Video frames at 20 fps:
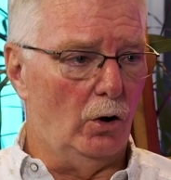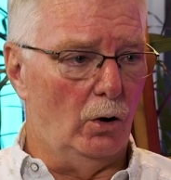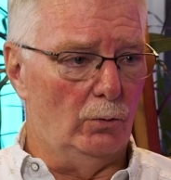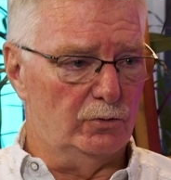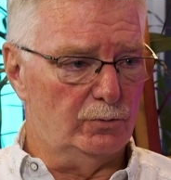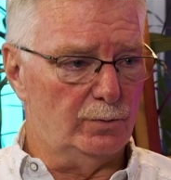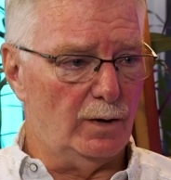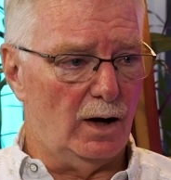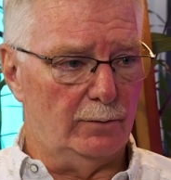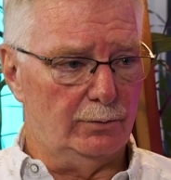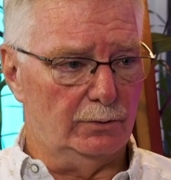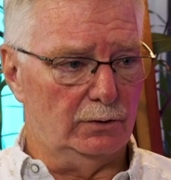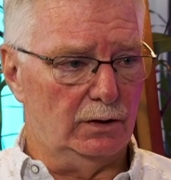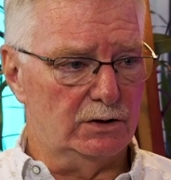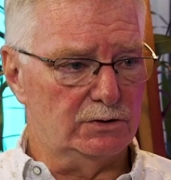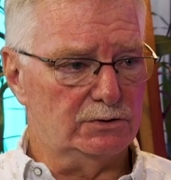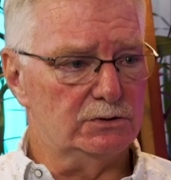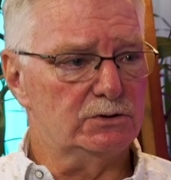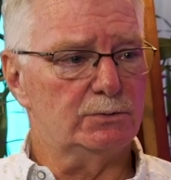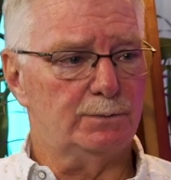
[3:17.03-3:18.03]
homeless
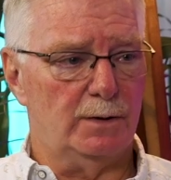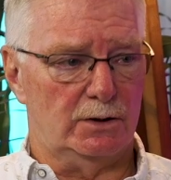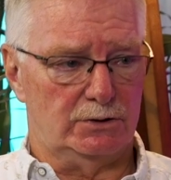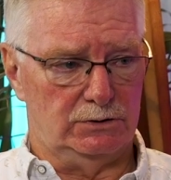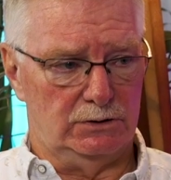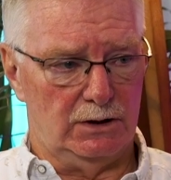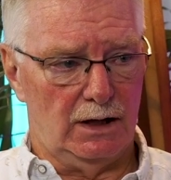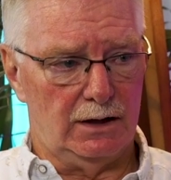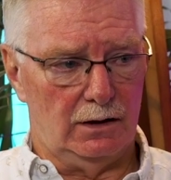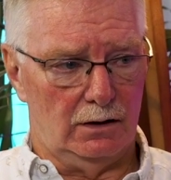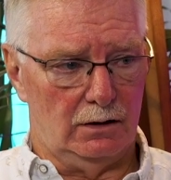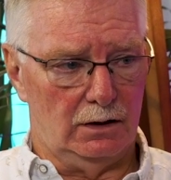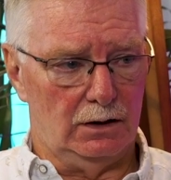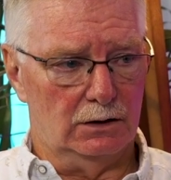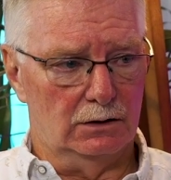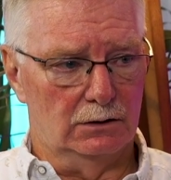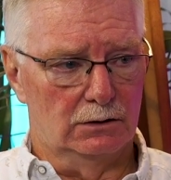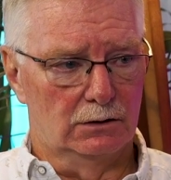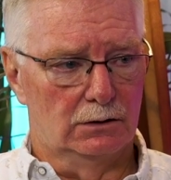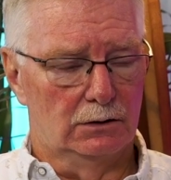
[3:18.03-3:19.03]
population, especially in that
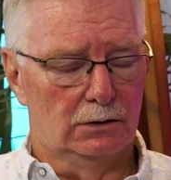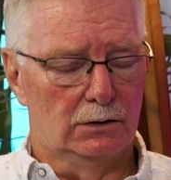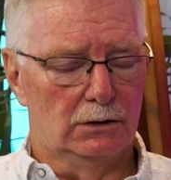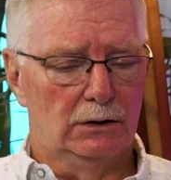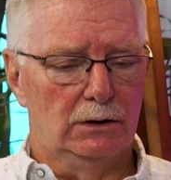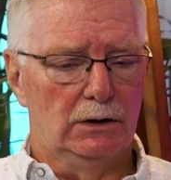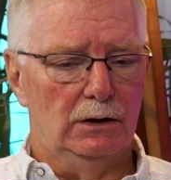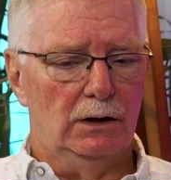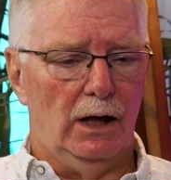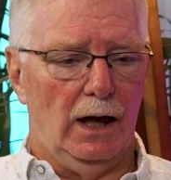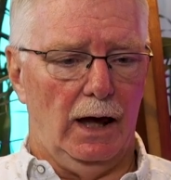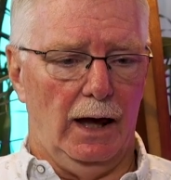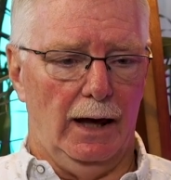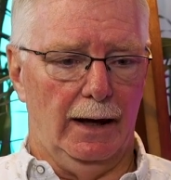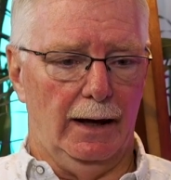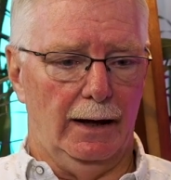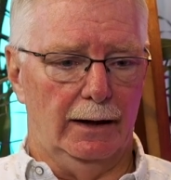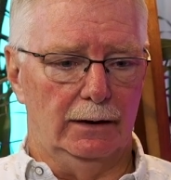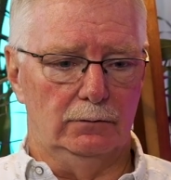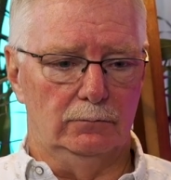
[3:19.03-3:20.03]
area.
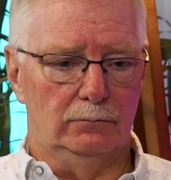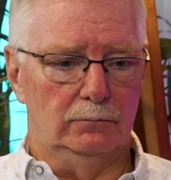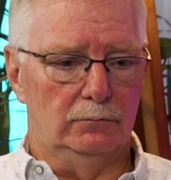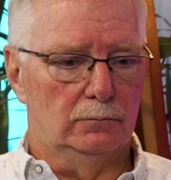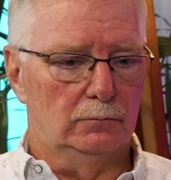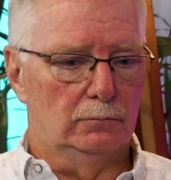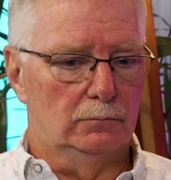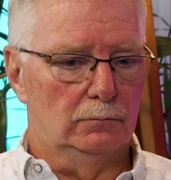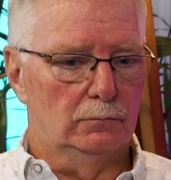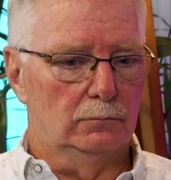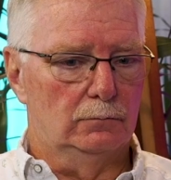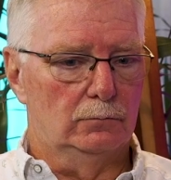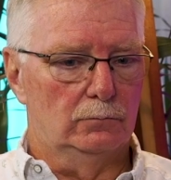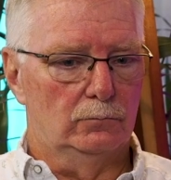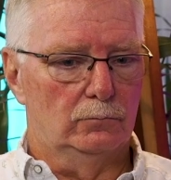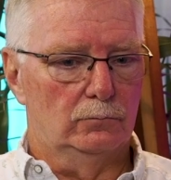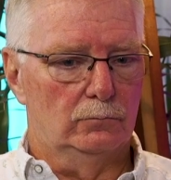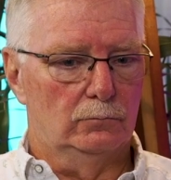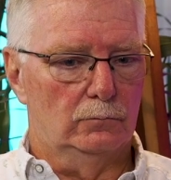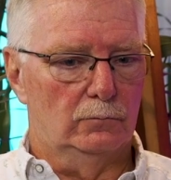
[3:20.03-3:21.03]
And
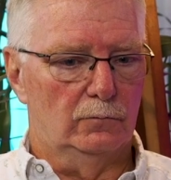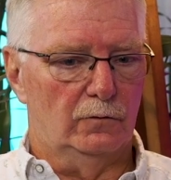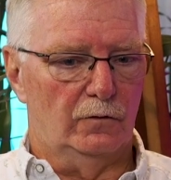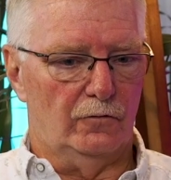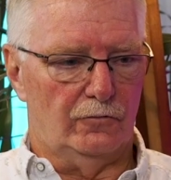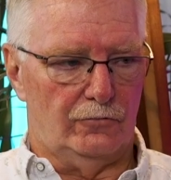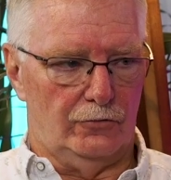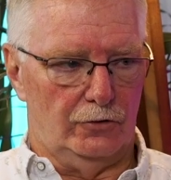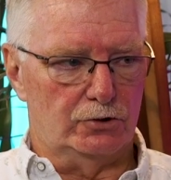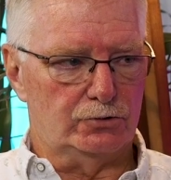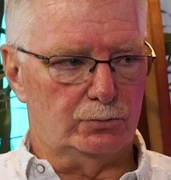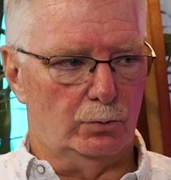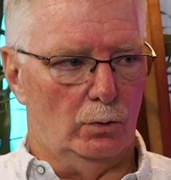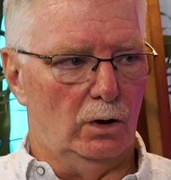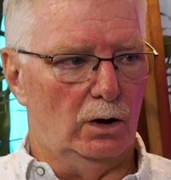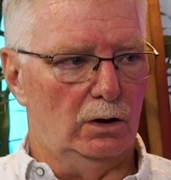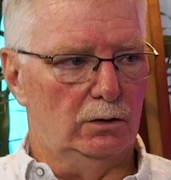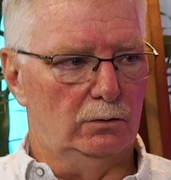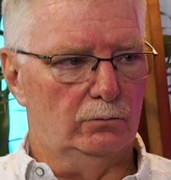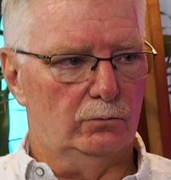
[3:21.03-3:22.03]
the first
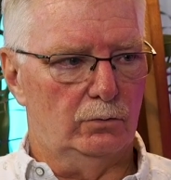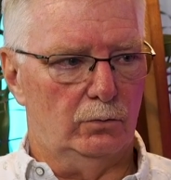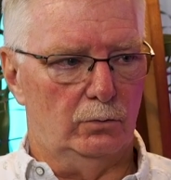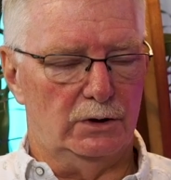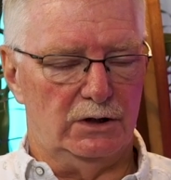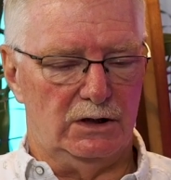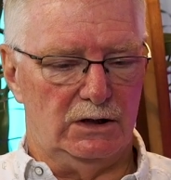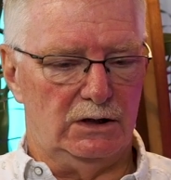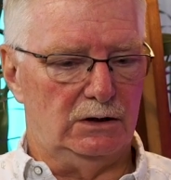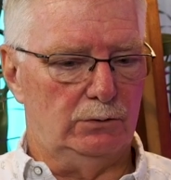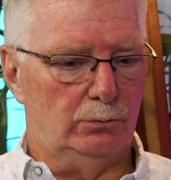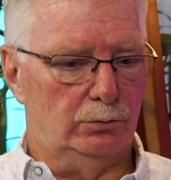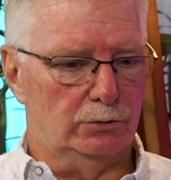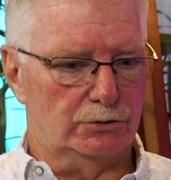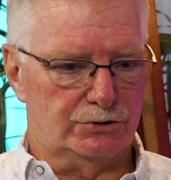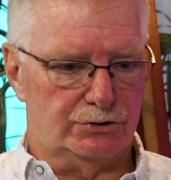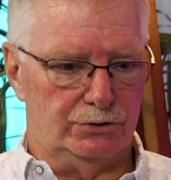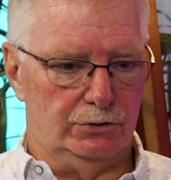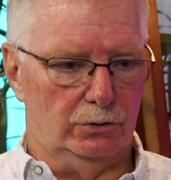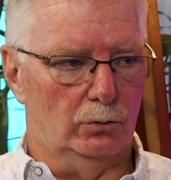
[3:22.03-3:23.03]
one, we
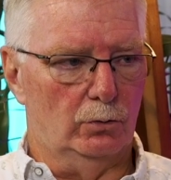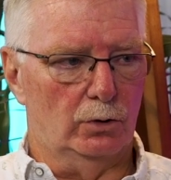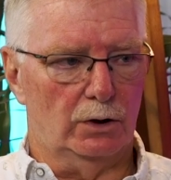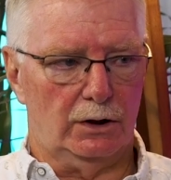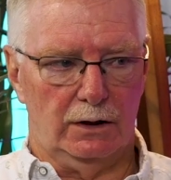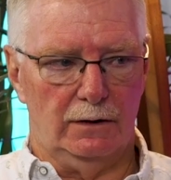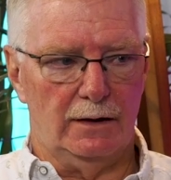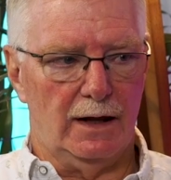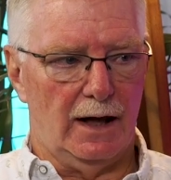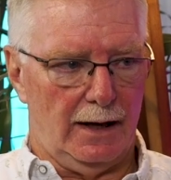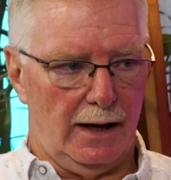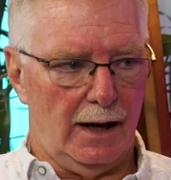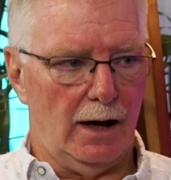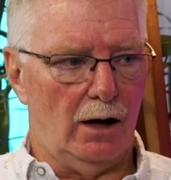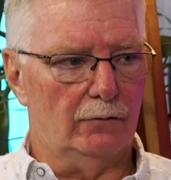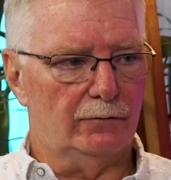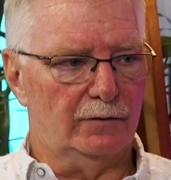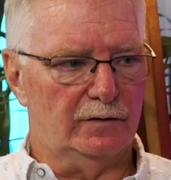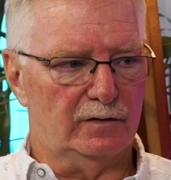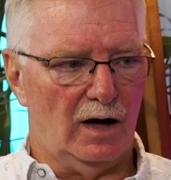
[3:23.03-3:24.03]
were still working that
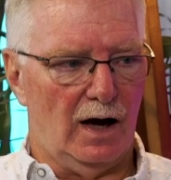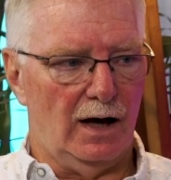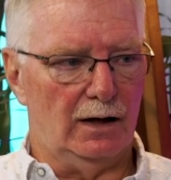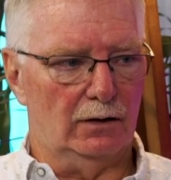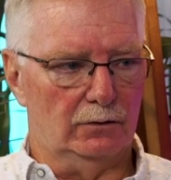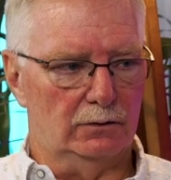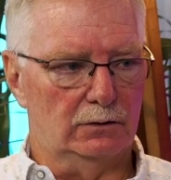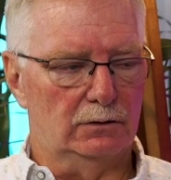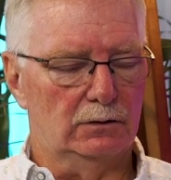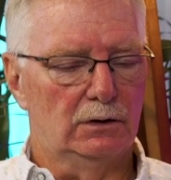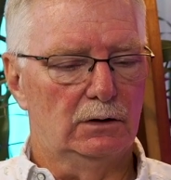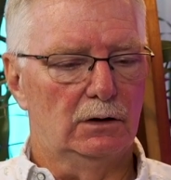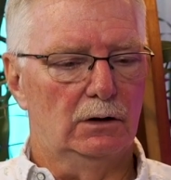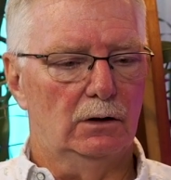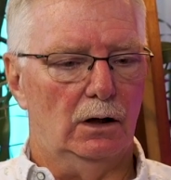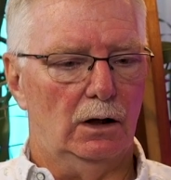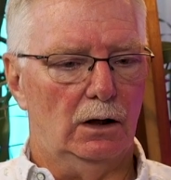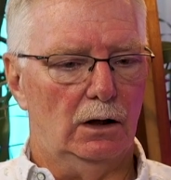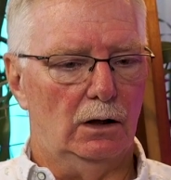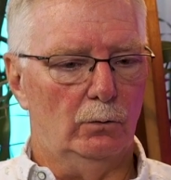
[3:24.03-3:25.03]
out, the Tyler.
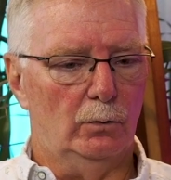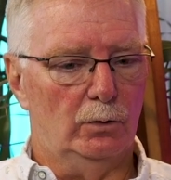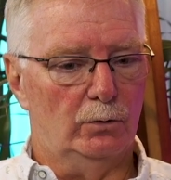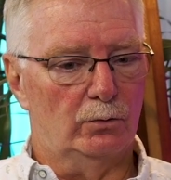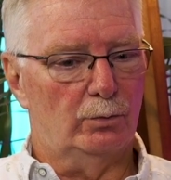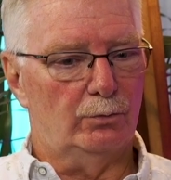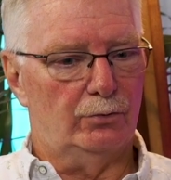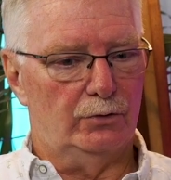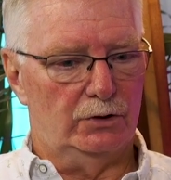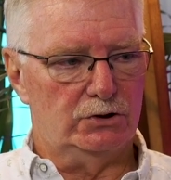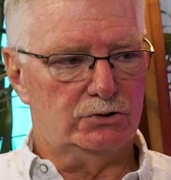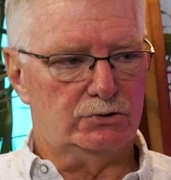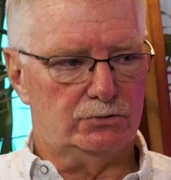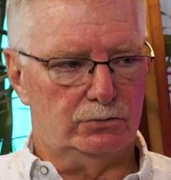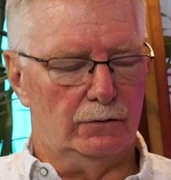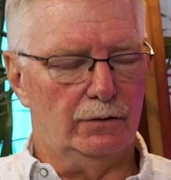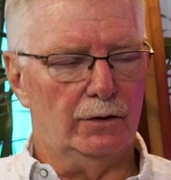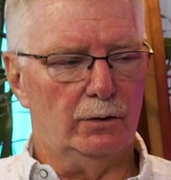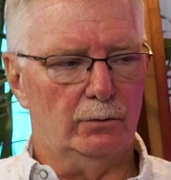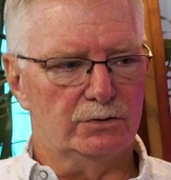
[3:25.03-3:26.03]
We were pretty
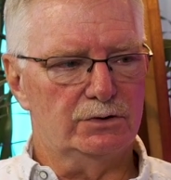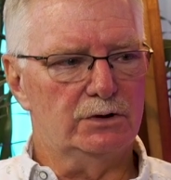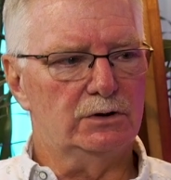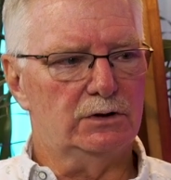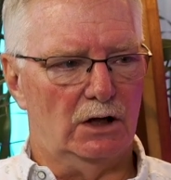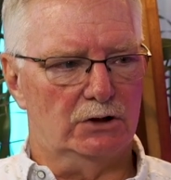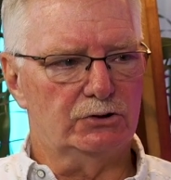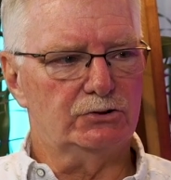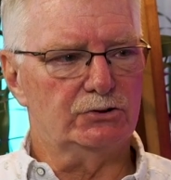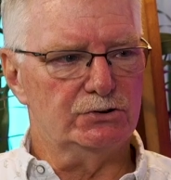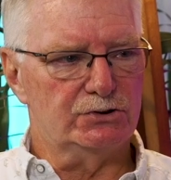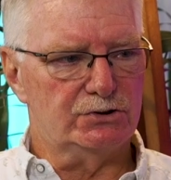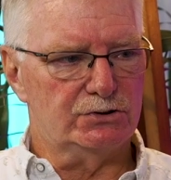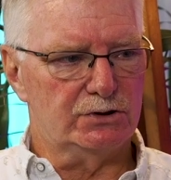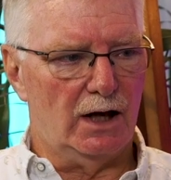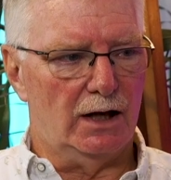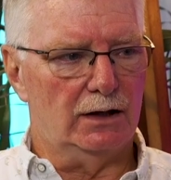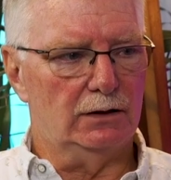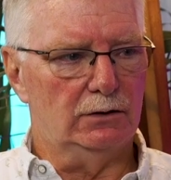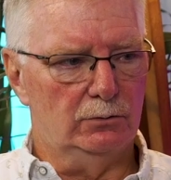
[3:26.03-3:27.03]
sure that it was intentionally
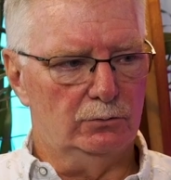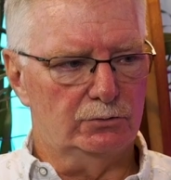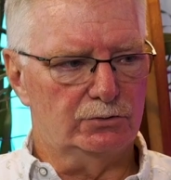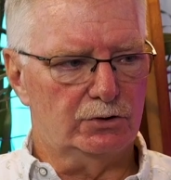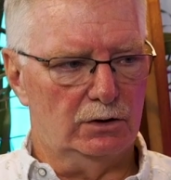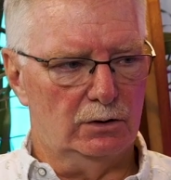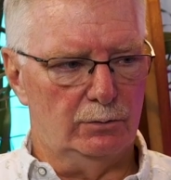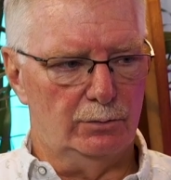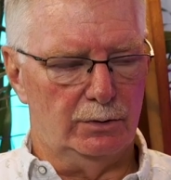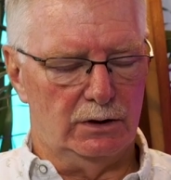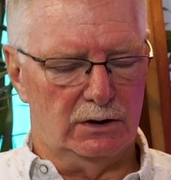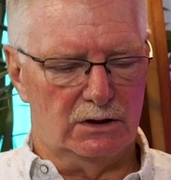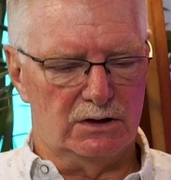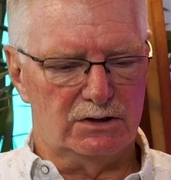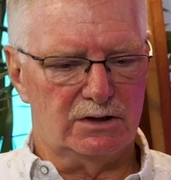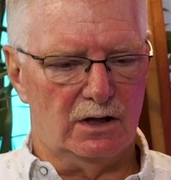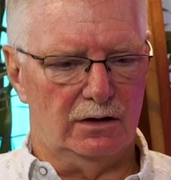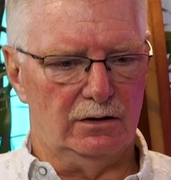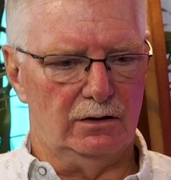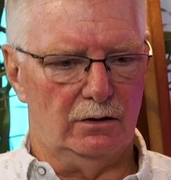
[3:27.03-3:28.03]
set and it was going to be an
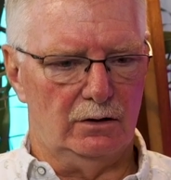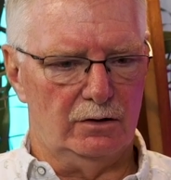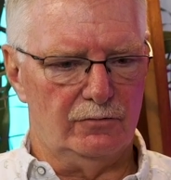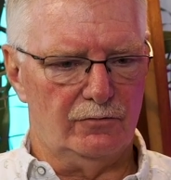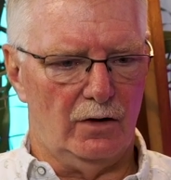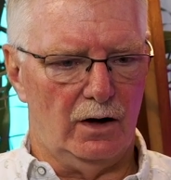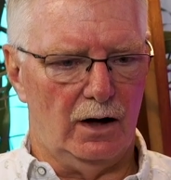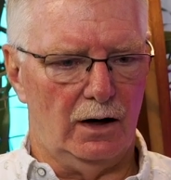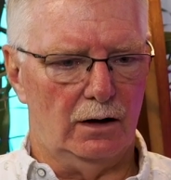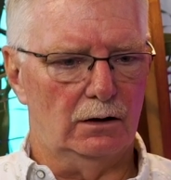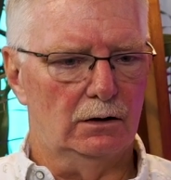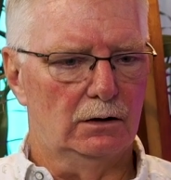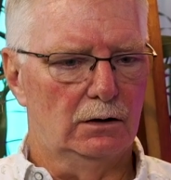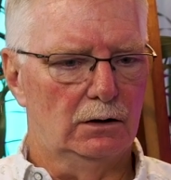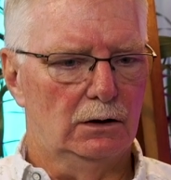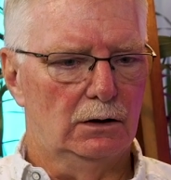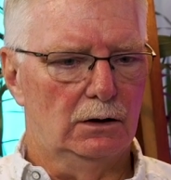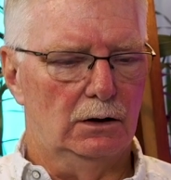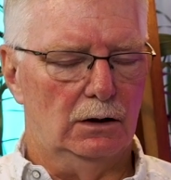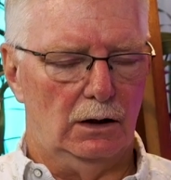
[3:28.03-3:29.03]
incendiary fire.
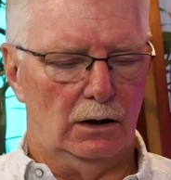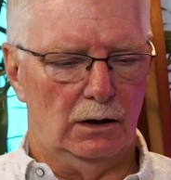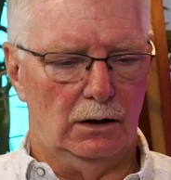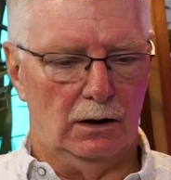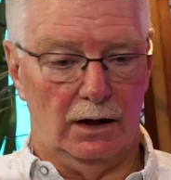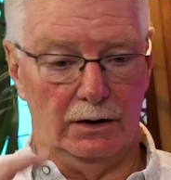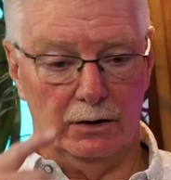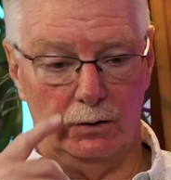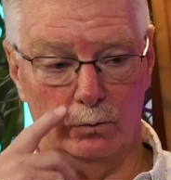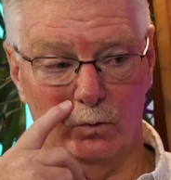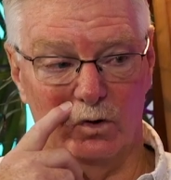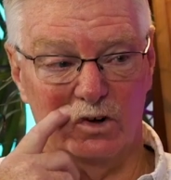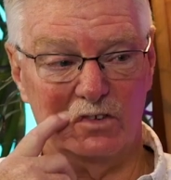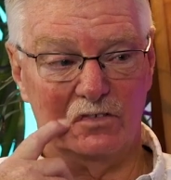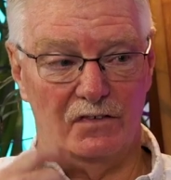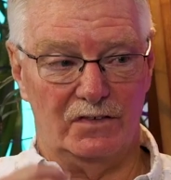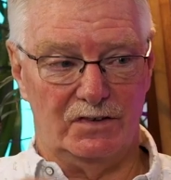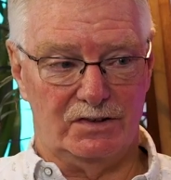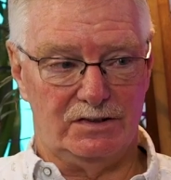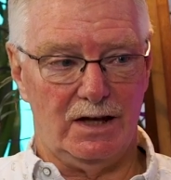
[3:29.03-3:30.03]
I didn't work
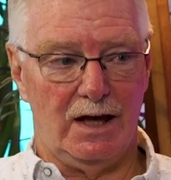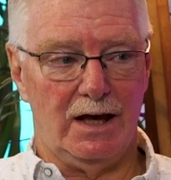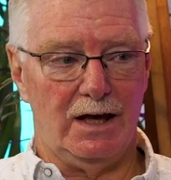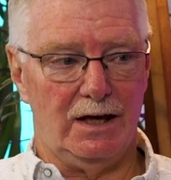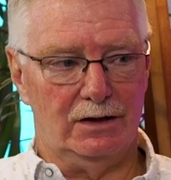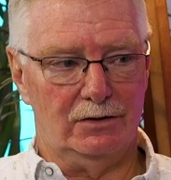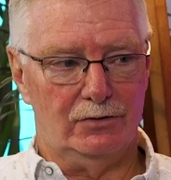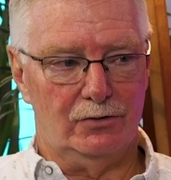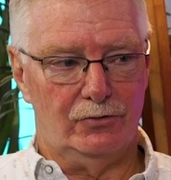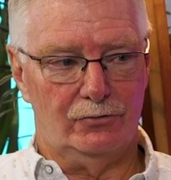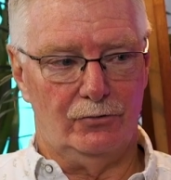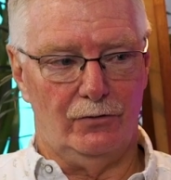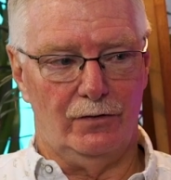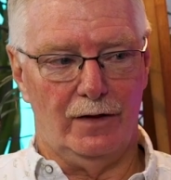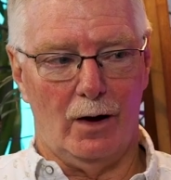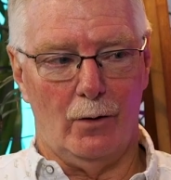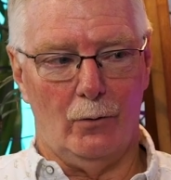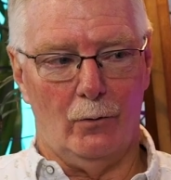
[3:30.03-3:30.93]
for the state, so